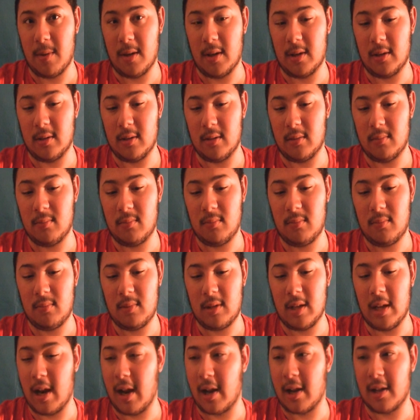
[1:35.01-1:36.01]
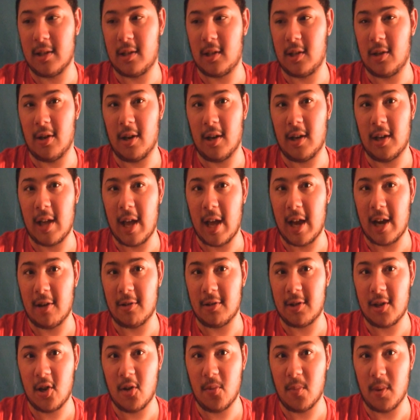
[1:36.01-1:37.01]
and then I consider Indiana
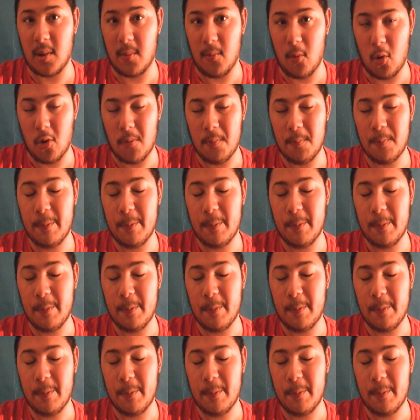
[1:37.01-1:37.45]
his home anymore.